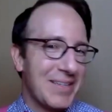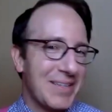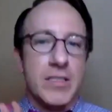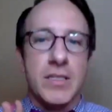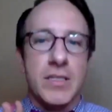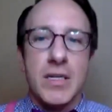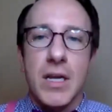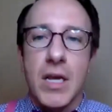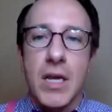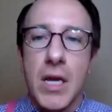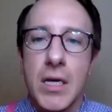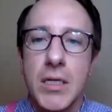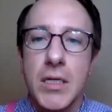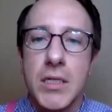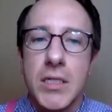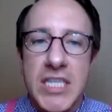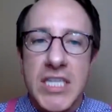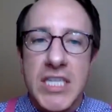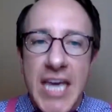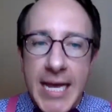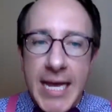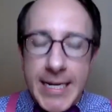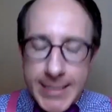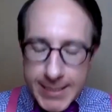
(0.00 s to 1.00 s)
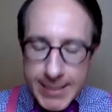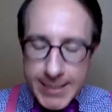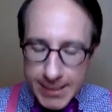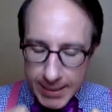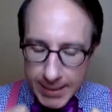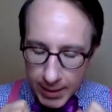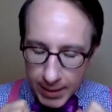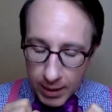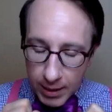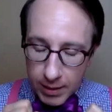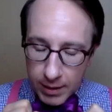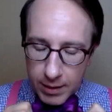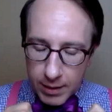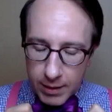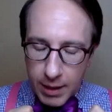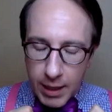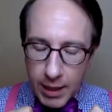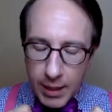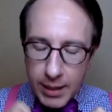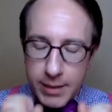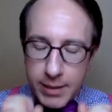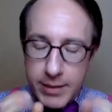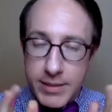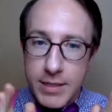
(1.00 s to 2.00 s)
Yet
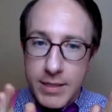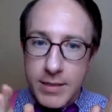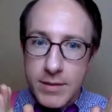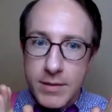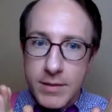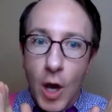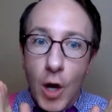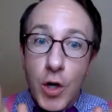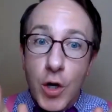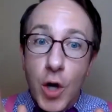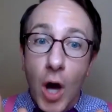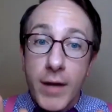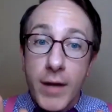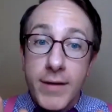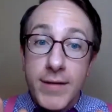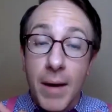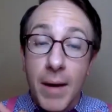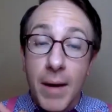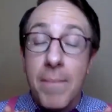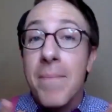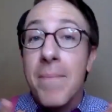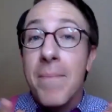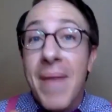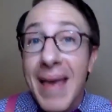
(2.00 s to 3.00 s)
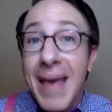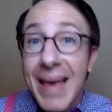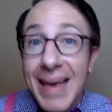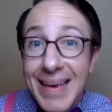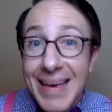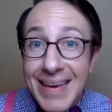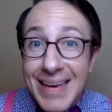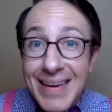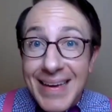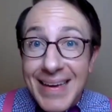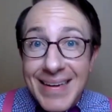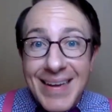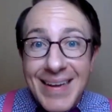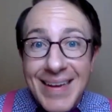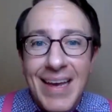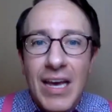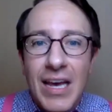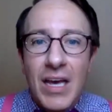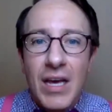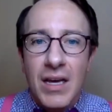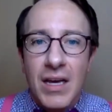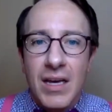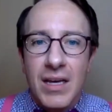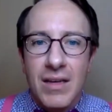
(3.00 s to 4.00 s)
'tis not a maid,
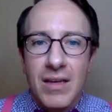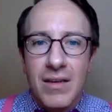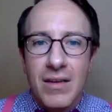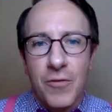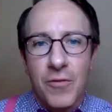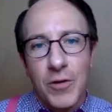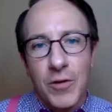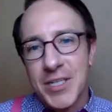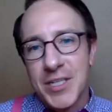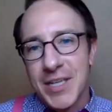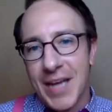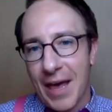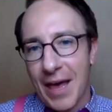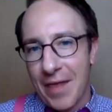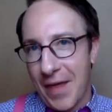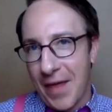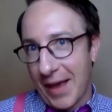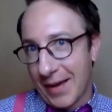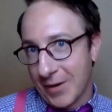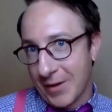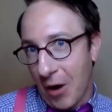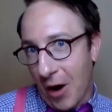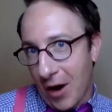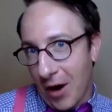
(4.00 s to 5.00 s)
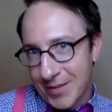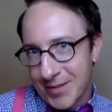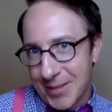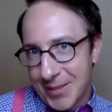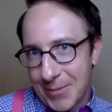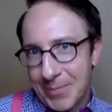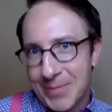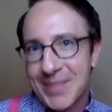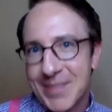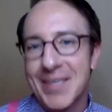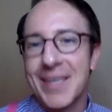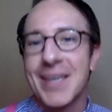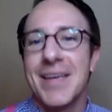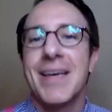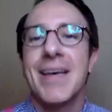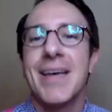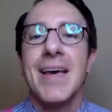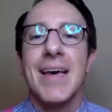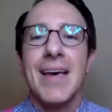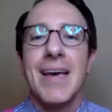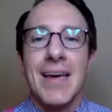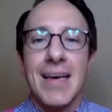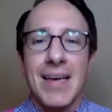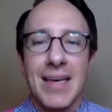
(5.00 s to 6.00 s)
for she hath had gossips.
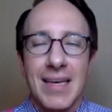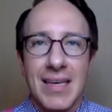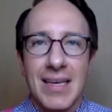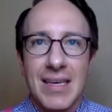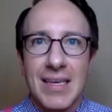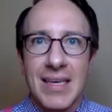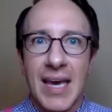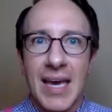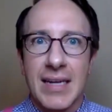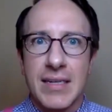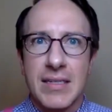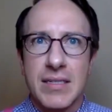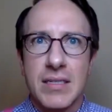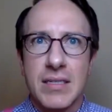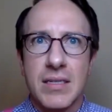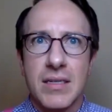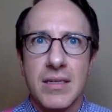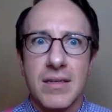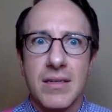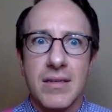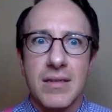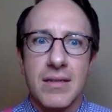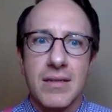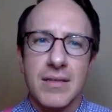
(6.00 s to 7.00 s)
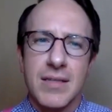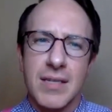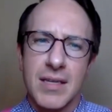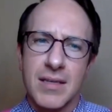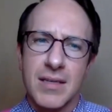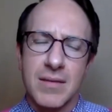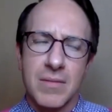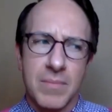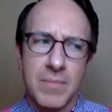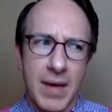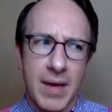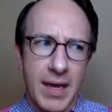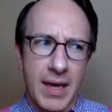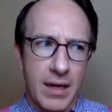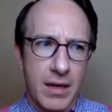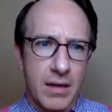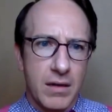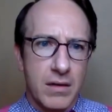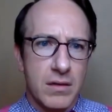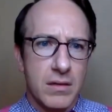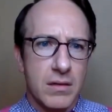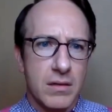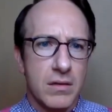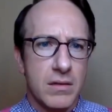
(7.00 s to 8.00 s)
Yet 'tis a
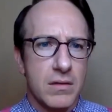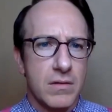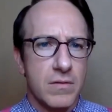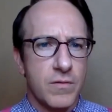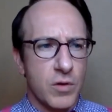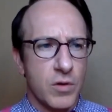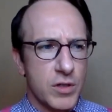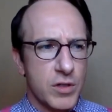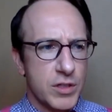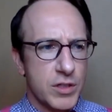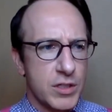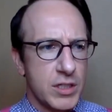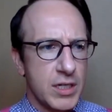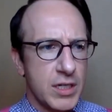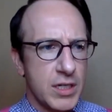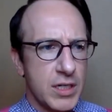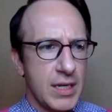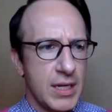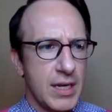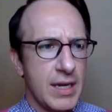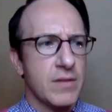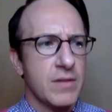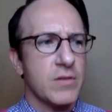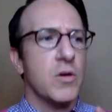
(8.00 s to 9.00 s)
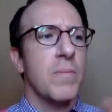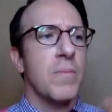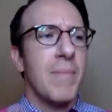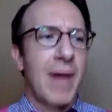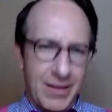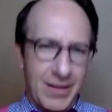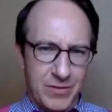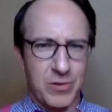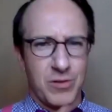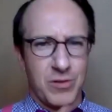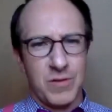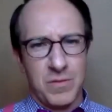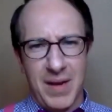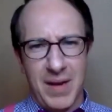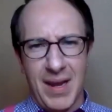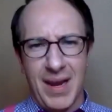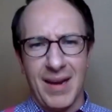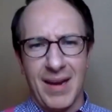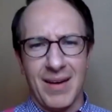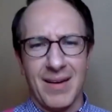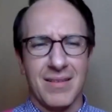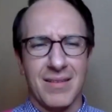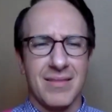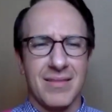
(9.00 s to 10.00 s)
maid, for she is her master's
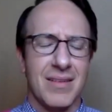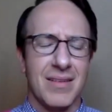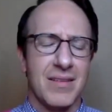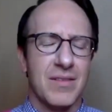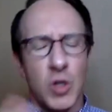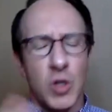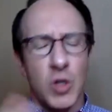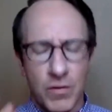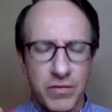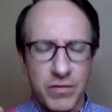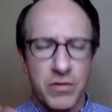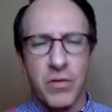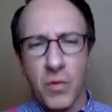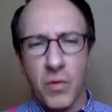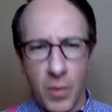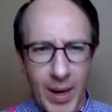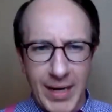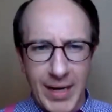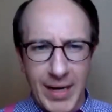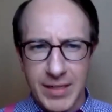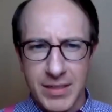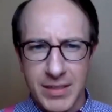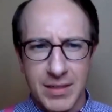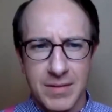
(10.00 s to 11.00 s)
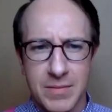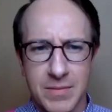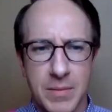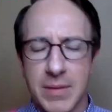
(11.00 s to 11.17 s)
maid and serves her wages.